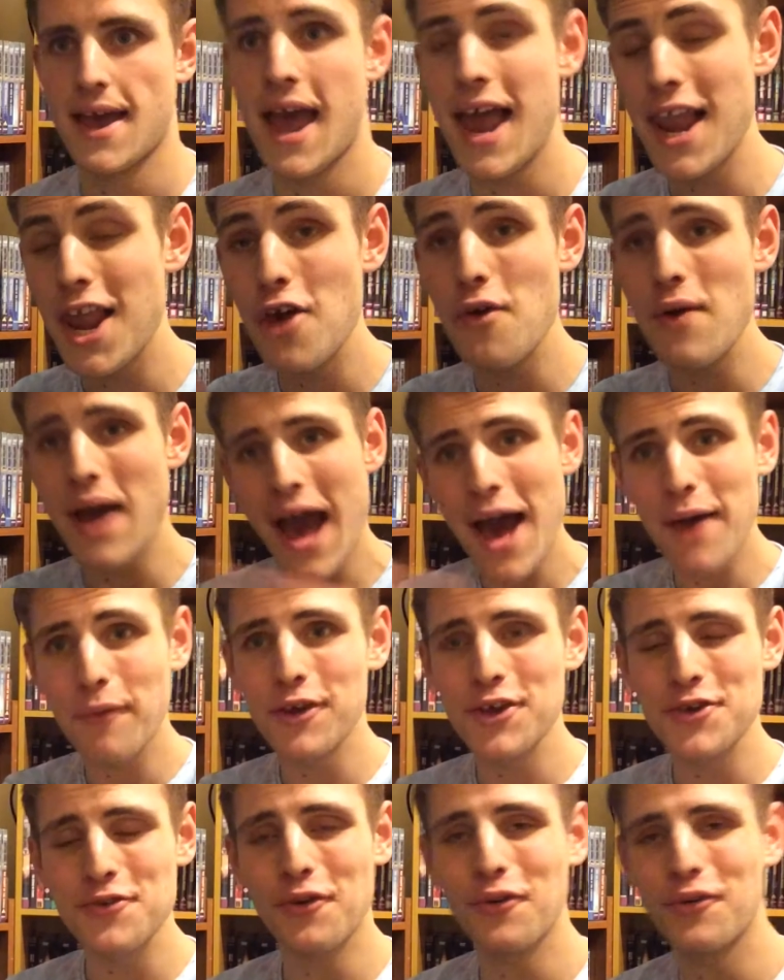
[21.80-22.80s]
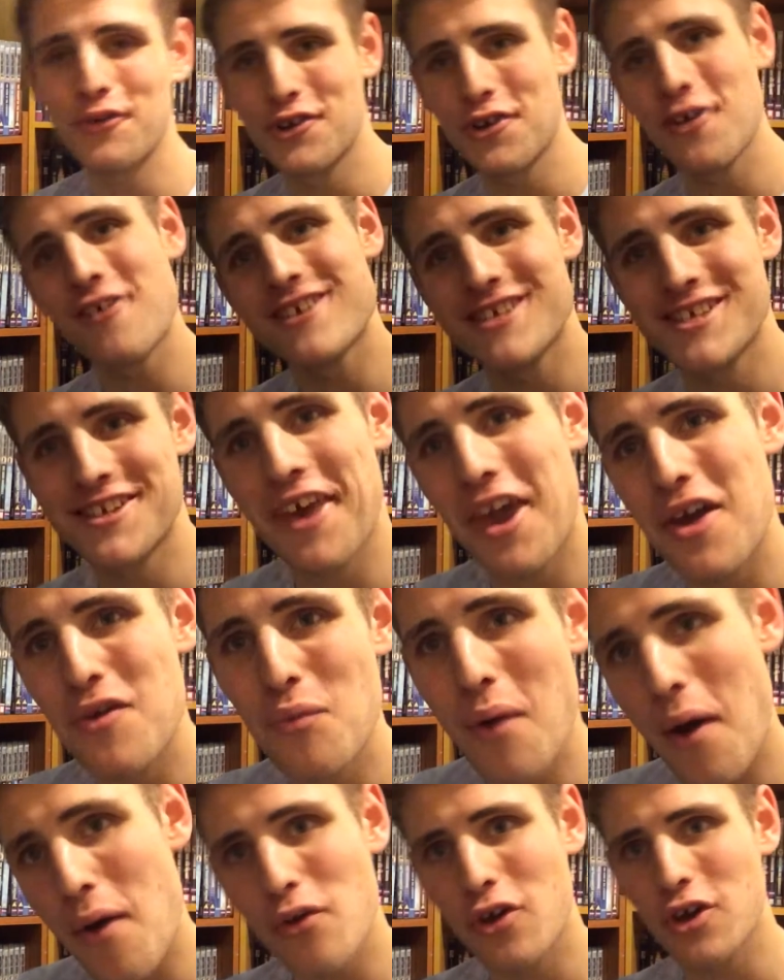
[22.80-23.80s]
Hello, how are you all doing today, and
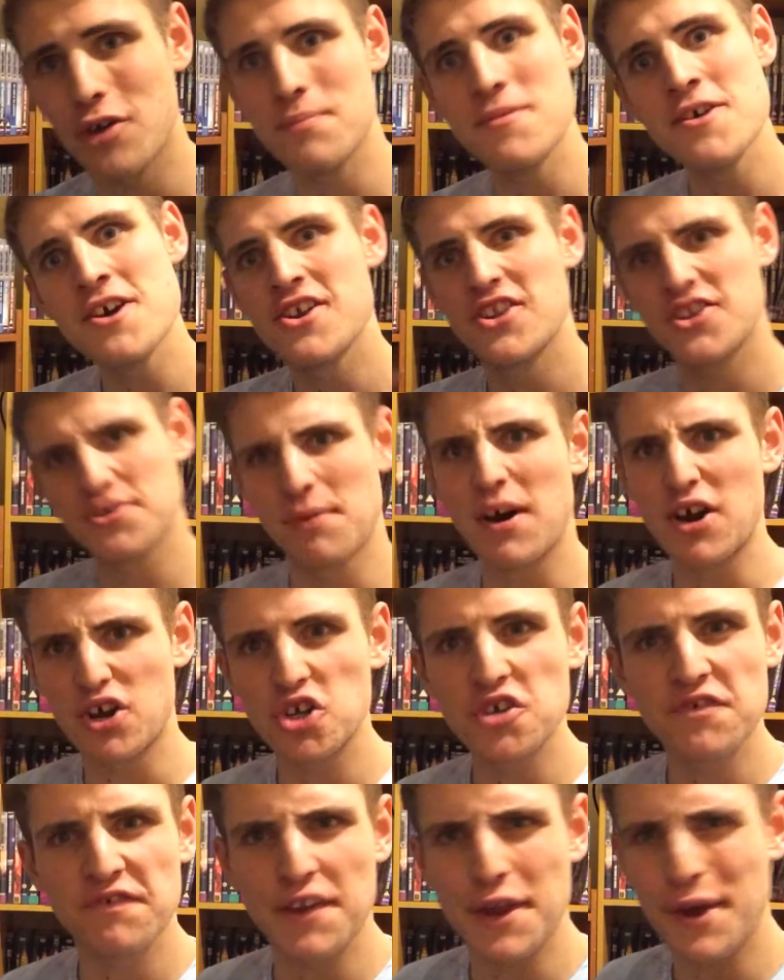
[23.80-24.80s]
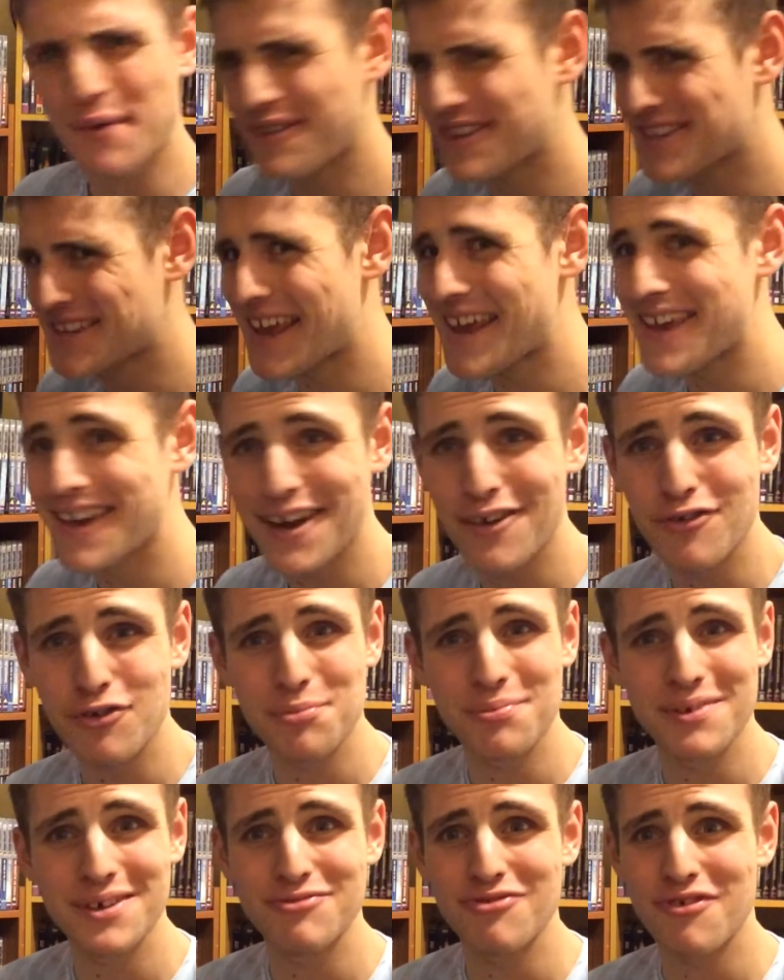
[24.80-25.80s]
welcome to my new video. And today I will
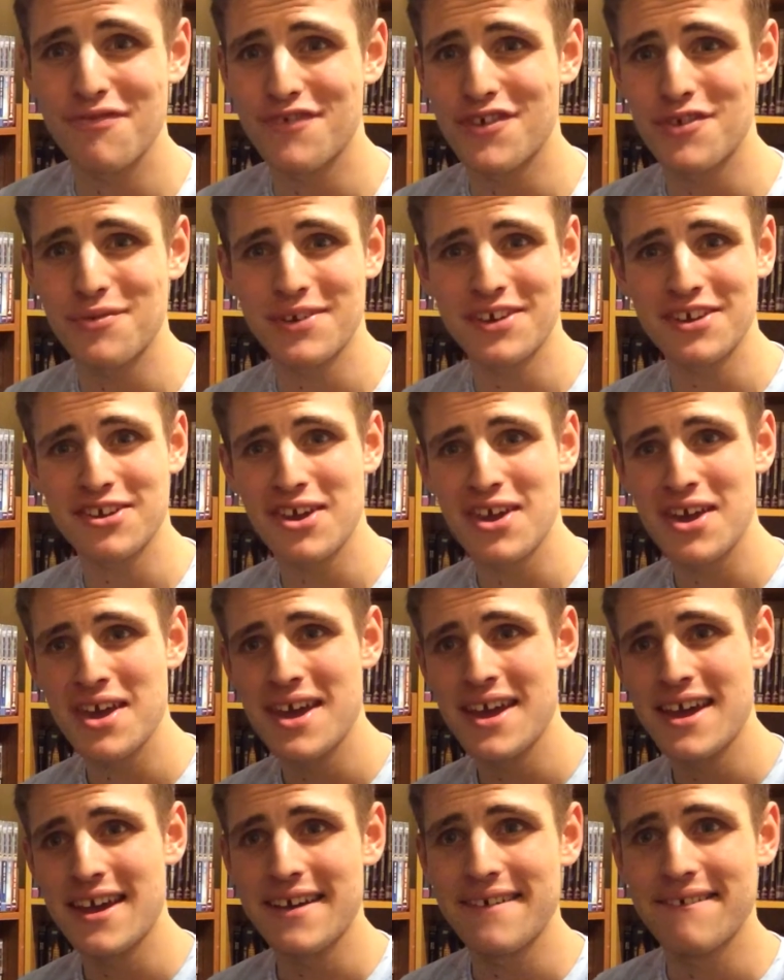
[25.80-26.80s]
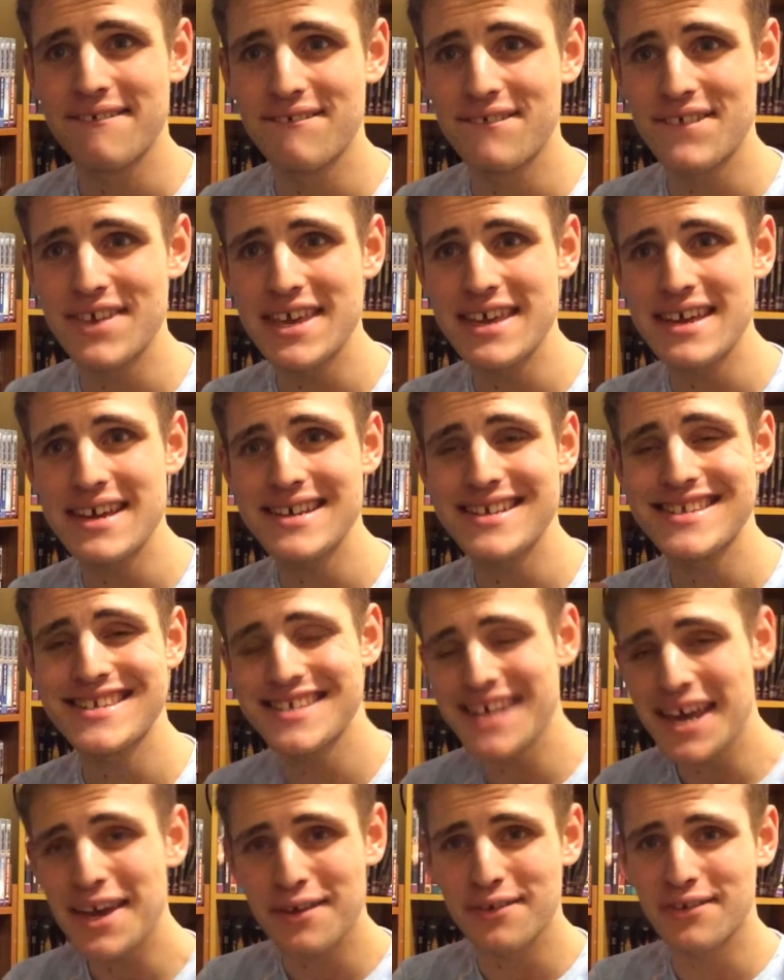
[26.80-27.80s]
be reviewing the
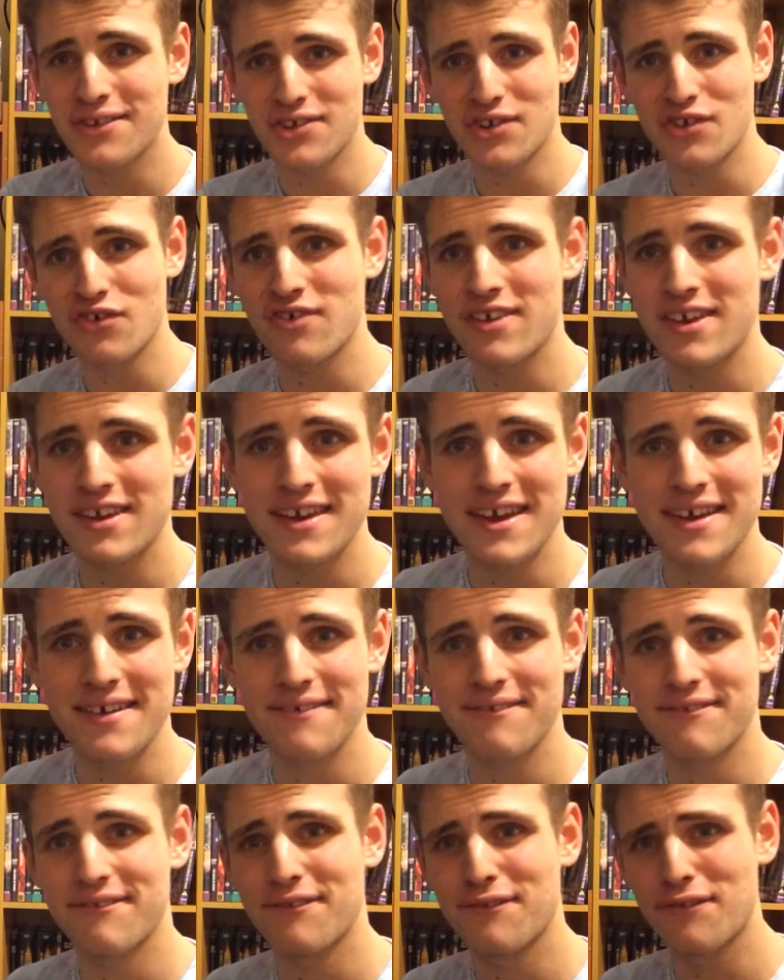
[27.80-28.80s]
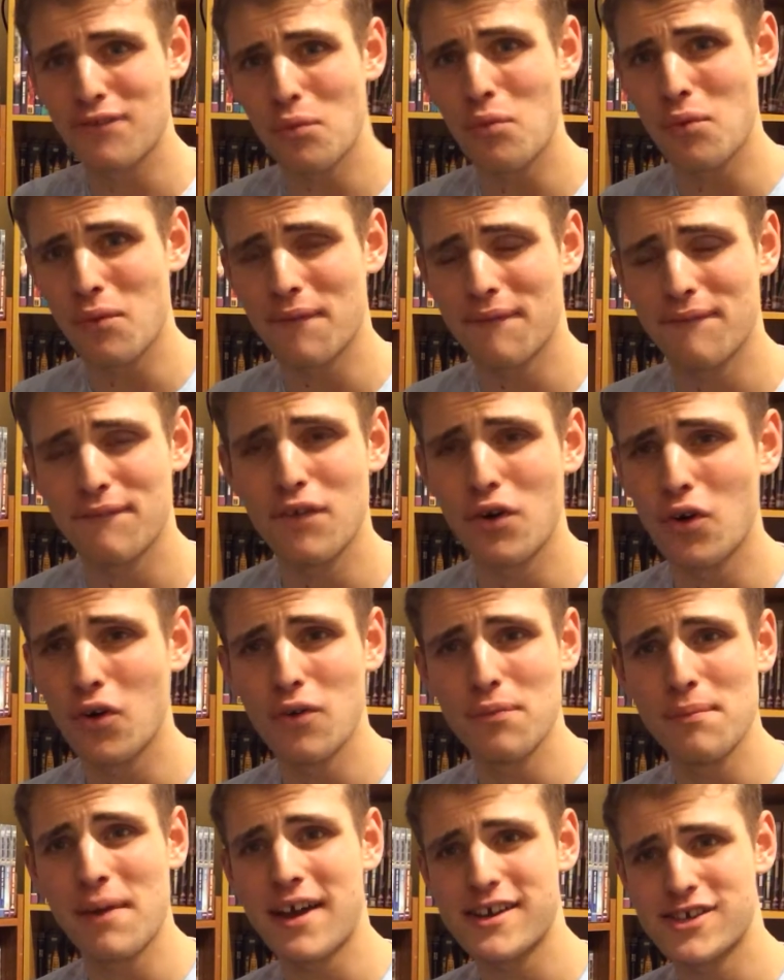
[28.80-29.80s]
second story
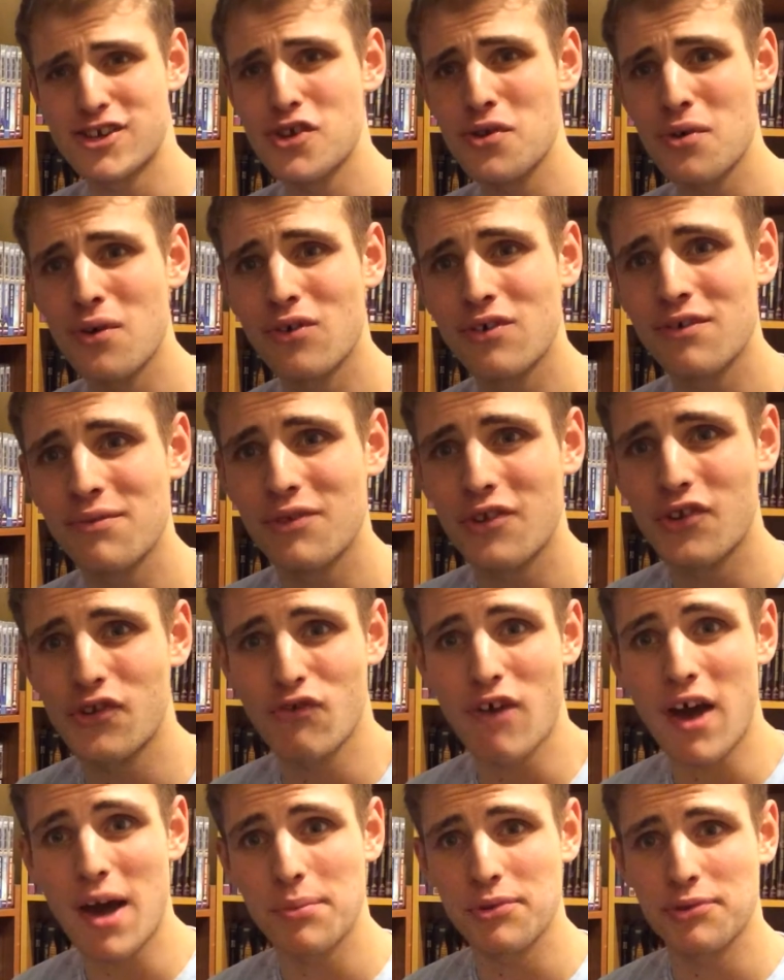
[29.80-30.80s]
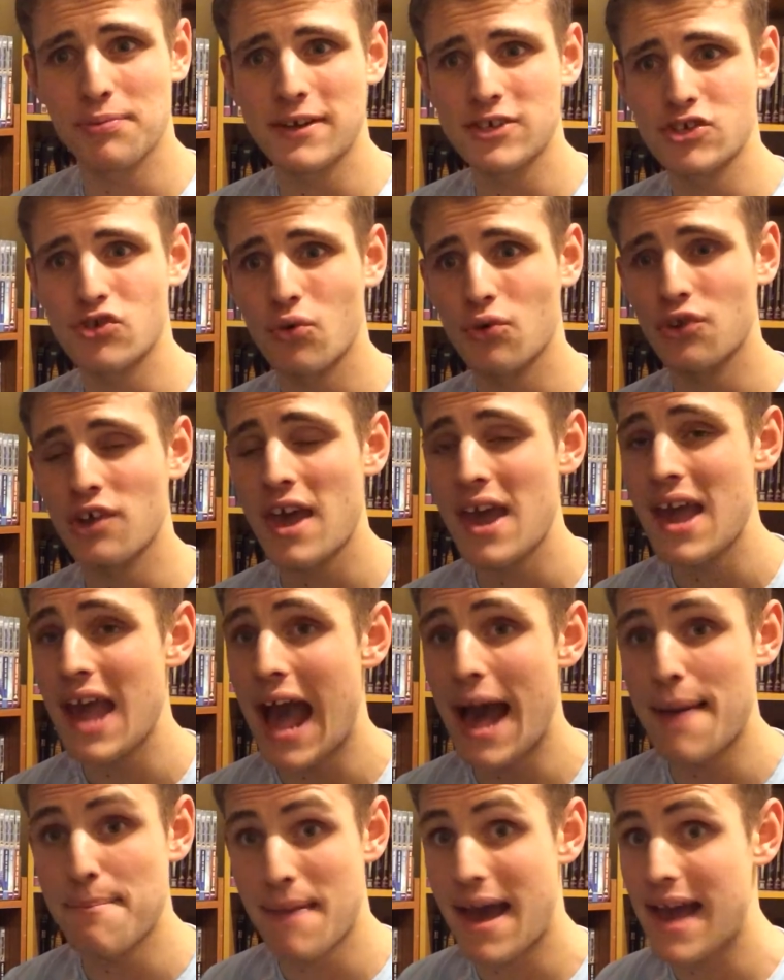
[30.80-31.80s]
for my 200 subscribe specials,
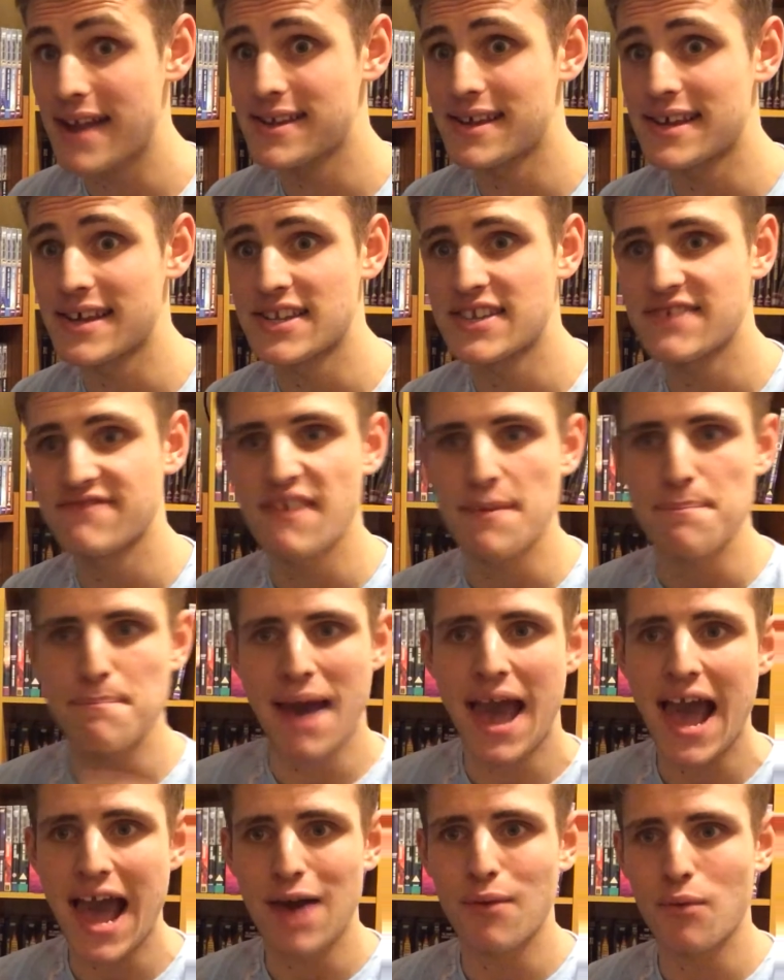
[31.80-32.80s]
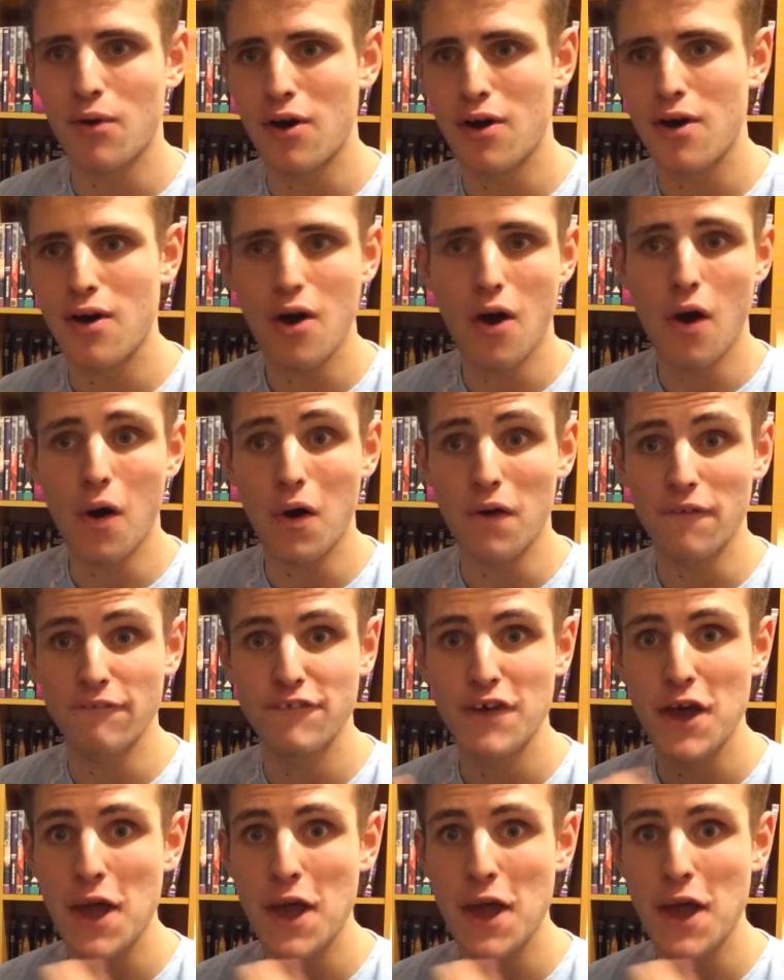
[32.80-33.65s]
and that is The Power of